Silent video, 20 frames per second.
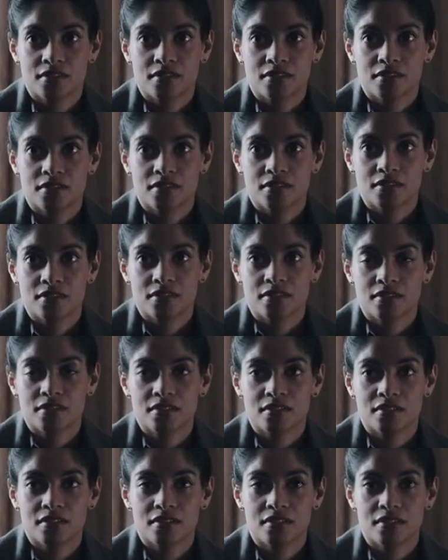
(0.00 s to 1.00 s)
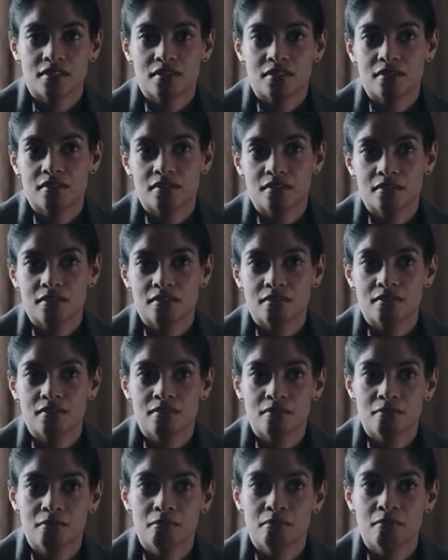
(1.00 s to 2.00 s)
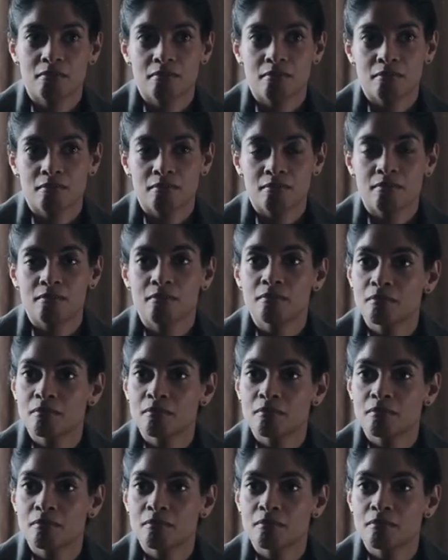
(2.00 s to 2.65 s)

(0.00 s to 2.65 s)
(silence)